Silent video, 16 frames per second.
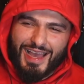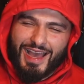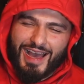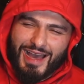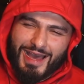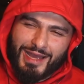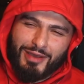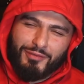
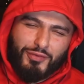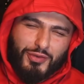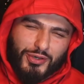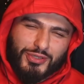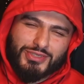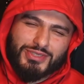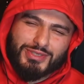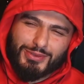and I've got
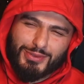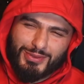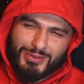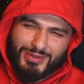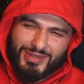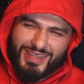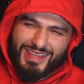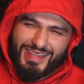a
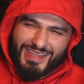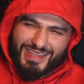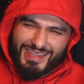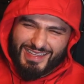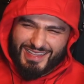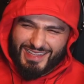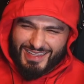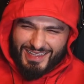story.
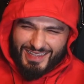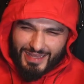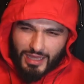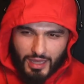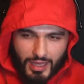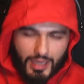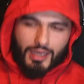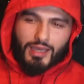
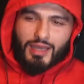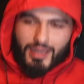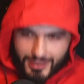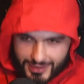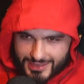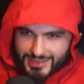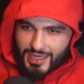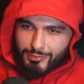In
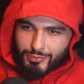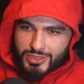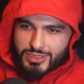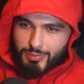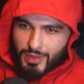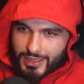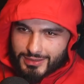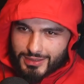the same
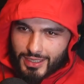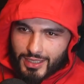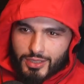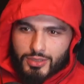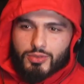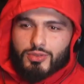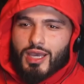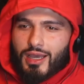respect,
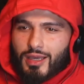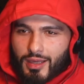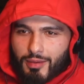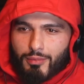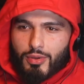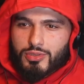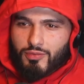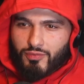you can get
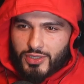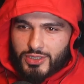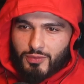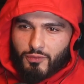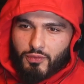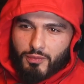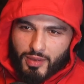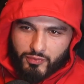
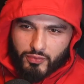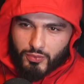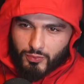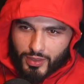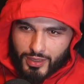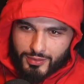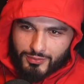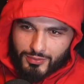motivation from
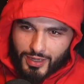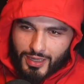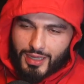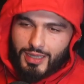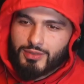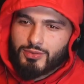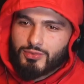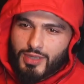everywhere, right?
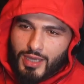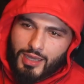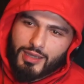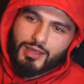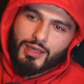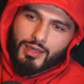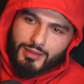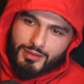And you can
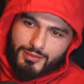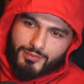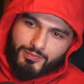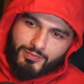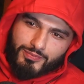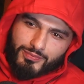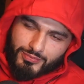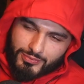get
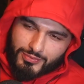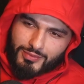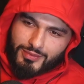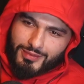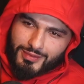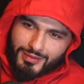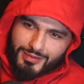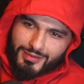
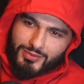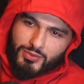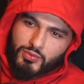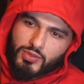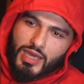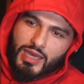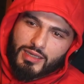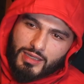
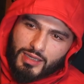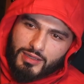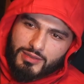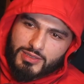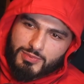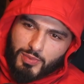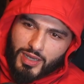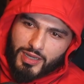
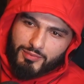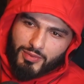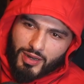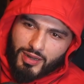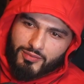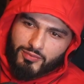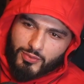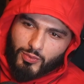inspired
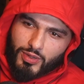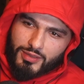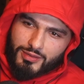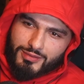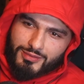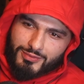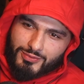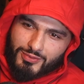by everyone,
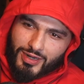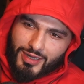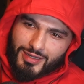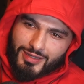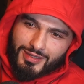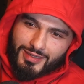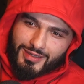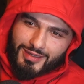right?
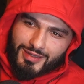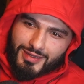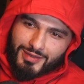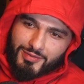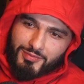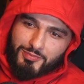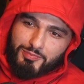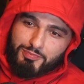
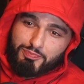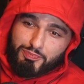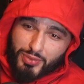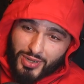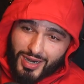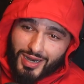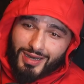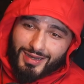But